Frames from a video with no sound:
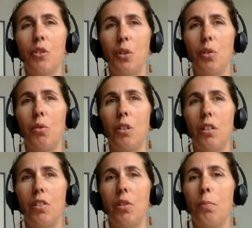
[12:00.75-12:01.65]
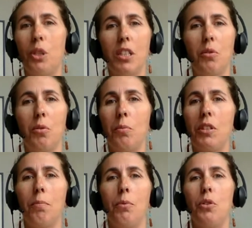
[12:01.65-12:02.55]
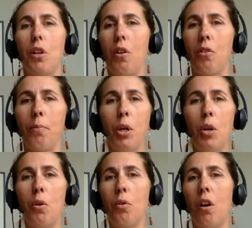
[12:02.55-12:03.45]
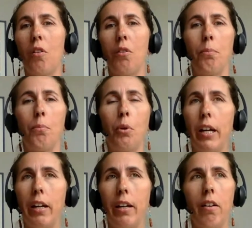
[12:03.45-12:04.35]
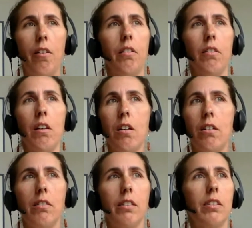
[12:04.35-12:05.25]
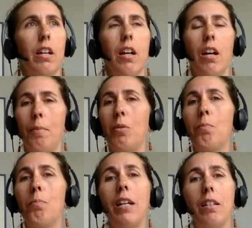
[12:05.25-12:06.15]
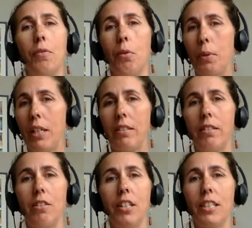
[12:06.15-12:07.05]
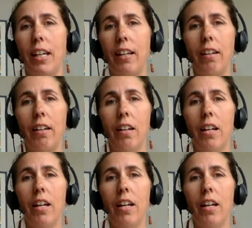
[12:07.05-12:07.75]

so there are progesterone receptors on the bone, on the brain, on the lungs, in many different places, on the skin.